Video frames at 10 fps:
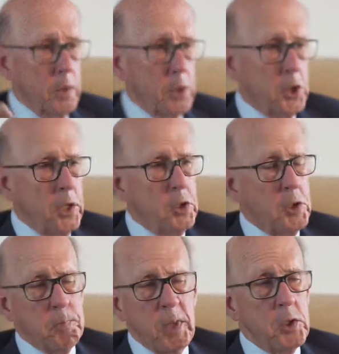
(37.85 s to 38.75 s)
the
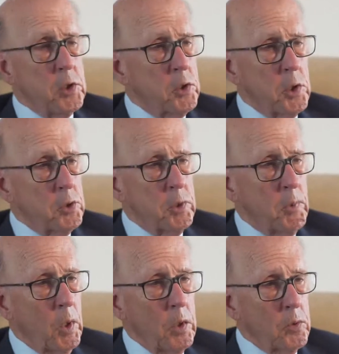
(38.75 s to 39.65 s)
Chinese piece just goes
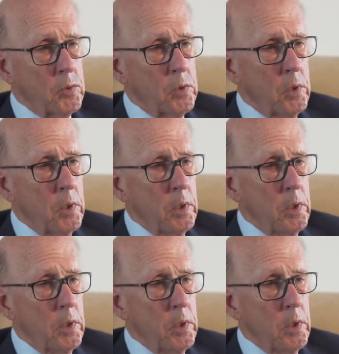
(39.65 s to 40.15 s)
somewhere else.